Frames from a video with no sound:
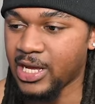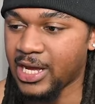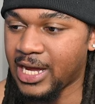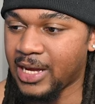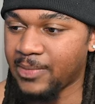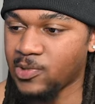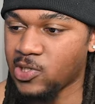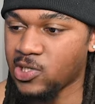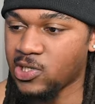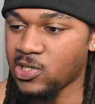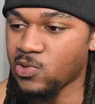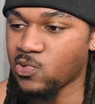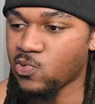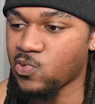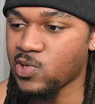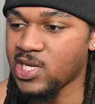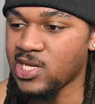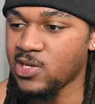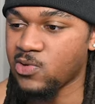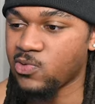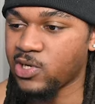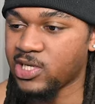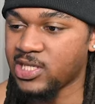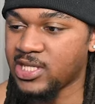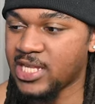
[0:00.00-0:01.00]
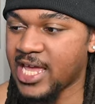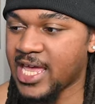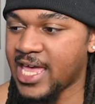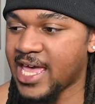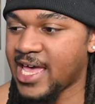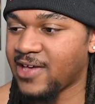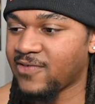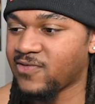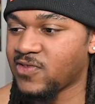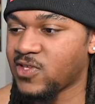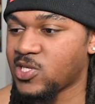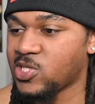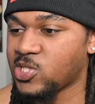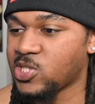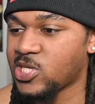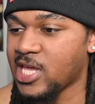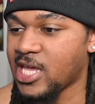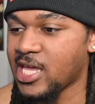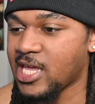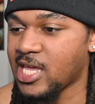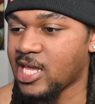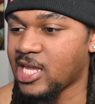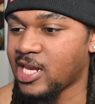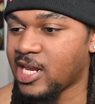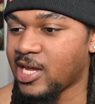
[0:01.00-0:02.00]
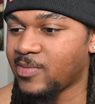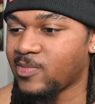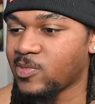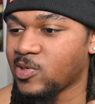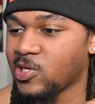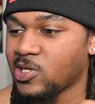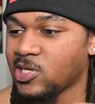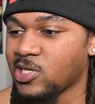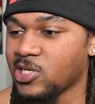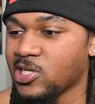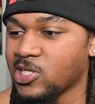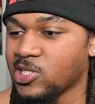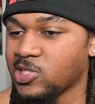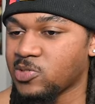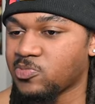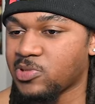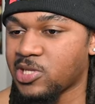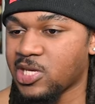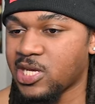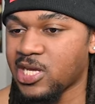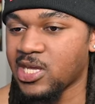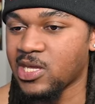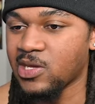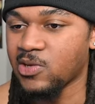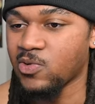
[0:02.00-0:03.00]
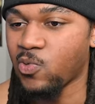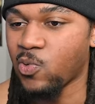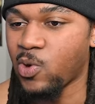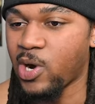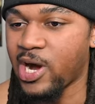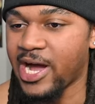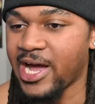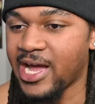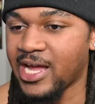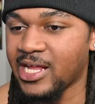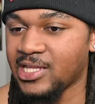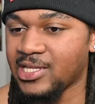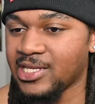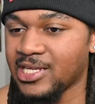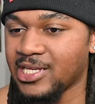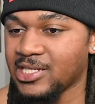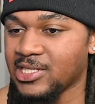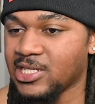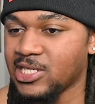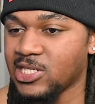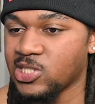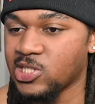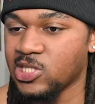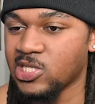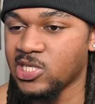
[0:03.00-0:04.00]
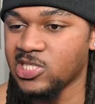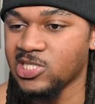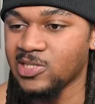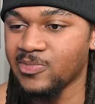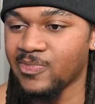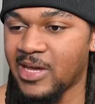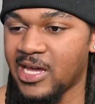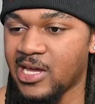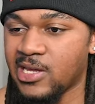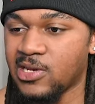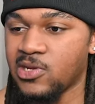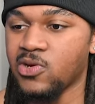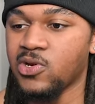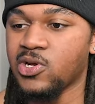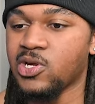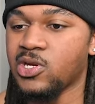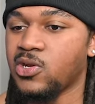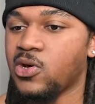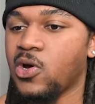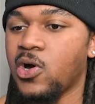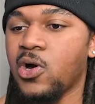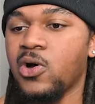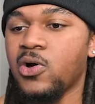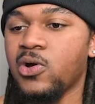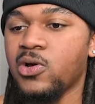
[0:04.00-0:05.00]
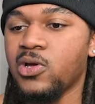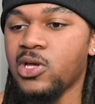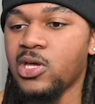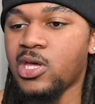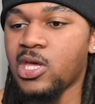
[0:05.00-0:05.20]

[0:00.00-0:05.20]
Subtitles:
I'm going to read what they have to say, and I'm going to explain why I think this doesn't matter at all.